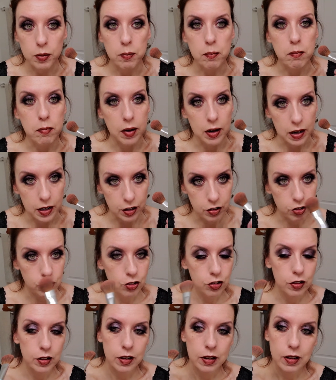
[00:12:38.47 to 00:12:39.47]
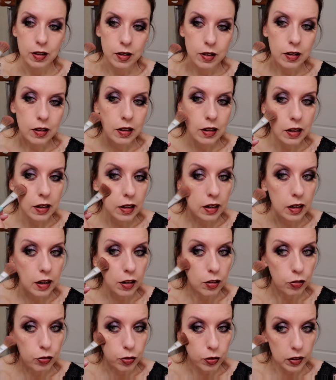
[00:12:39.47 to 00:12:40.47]
blush
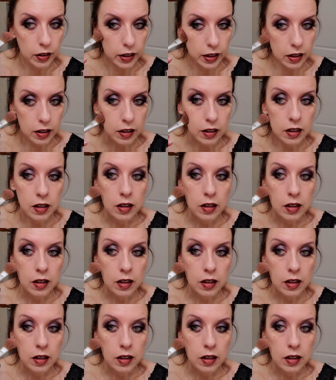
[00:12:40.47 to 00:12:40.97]
carefully,